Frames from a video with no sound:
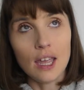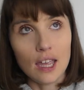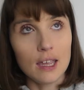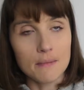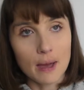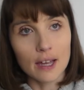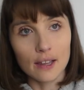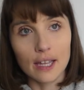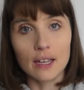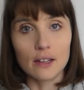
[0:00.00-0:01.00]

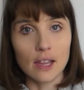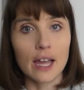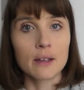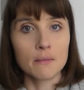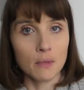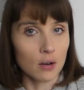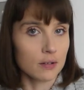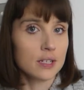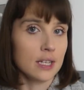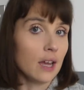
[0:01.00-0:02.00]
emailing like
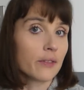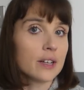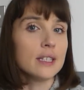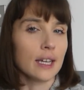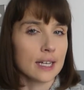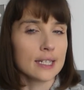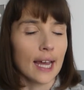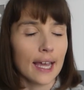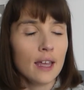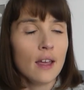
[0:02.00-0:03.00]
Morrissey every second
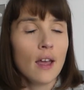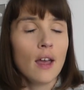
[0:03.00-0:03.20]
day.